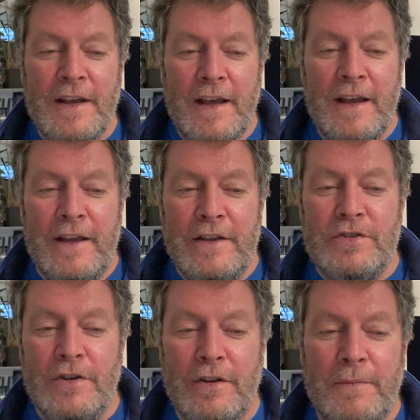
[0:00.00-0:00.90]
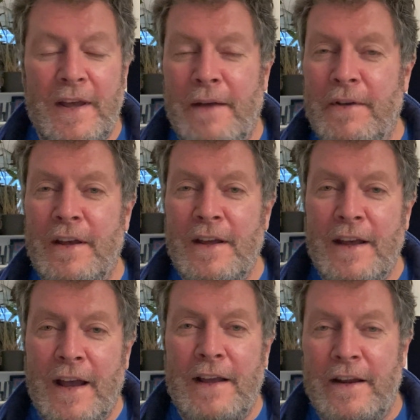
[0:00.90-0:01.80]
and ensure that we have a
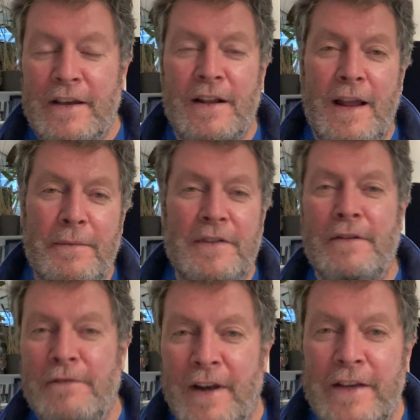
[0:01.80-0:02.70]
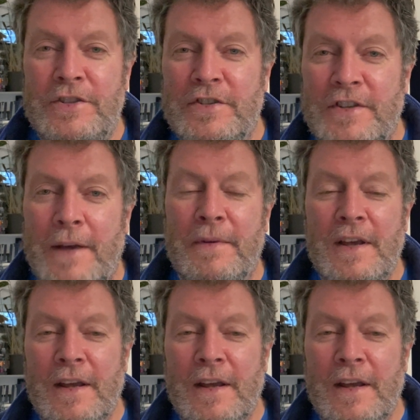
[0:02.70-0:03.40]
highly collaborative relationship.